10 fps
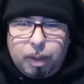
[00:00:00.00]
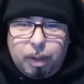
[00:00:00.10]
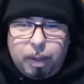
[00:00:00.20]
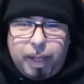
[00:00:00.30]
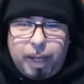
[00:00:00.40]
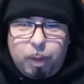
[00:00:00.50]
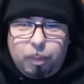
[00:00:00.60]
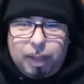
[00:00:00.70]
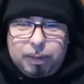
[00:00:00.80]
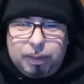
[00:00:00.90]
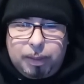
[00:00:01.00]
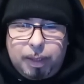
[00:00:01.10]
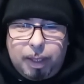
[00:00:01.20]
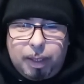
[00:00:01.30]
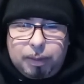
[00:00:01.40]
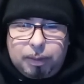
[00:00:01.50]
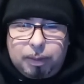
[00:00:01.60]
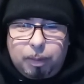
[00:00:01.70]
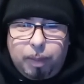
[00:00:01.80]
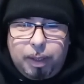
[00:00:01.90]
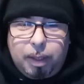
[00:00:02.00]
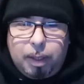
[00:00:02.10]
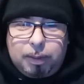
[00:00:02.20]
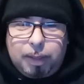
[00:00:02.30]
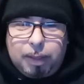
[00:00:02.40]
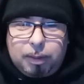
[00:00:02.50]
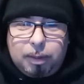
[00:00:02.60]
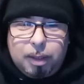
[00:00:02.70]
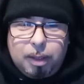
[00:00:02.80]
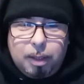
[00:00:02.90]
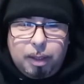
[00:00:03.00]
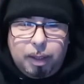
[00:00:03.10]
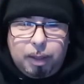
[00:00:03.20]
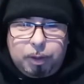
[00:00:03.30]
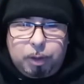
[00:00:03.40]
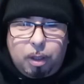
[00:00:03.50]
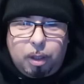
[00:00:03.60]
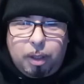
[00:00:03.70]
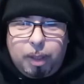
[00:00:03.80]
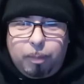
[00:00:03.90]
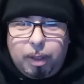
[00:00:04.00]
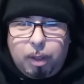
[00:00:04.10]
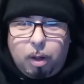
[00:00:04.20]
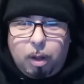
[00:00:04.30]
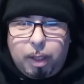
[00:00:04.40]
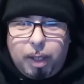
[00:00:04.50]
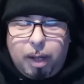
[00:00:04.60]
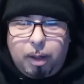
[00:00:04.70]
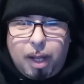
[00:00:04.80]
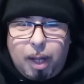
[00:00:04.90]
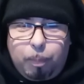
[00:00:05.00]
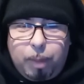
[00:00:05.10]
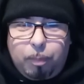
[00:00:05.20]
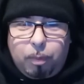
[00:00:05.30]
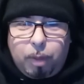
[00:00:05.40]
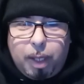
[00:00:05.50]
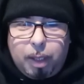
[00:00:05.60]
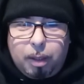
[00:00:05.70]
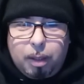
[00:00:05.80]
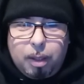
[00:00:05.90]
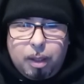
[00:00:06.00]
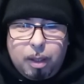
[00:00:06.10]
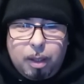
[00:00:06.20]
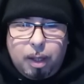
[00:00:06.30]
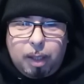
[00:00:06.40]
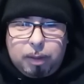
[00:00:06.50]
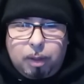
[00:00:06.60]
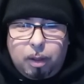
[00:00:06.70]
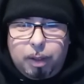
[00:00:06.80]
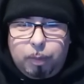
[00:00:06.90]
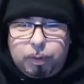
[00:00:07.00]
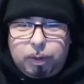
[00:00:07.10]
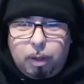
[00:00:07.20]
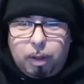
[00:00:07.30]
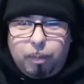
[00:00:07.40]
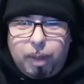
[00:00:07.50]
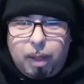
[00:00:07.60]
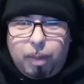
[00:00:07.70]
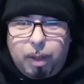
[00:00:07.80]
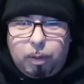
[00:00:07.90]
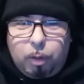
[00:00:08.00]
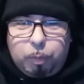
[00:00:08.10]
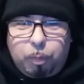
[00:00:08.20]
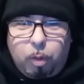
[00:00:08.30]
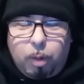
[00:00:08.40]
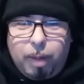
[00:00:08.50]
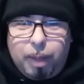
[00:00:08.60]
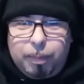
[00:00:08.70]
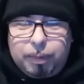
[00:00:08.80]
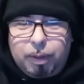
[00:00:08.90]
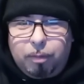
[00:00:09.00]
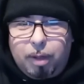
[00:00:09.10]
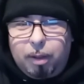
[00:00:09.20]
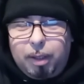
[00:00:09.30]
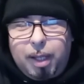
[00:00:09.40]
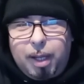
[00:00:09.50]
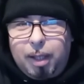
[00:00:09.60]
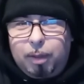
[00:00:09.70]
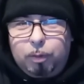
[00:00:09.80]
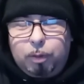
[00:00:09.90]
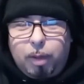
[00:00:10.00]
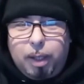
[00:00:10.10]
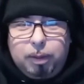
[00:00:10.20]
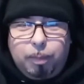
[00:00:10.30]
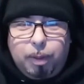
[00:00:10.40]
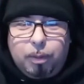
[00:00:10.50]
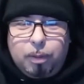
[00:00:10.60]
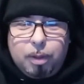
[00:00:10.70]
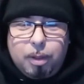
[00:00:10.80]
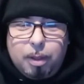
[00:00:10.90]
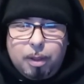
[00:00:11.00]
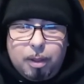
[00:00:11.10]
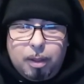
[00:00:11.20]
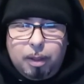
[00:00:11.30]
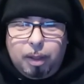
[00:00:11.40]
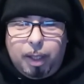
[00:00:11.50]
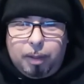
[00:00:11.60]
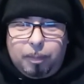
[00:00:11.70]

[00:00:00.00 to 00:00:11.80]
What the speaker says: Daniel Macias, somebody going to test his jaw. He's been calling out a lot of people. Like, I saw he was talking bad about those poor babies in Uvalde. Yeah, that dude's crazy, bro. Like,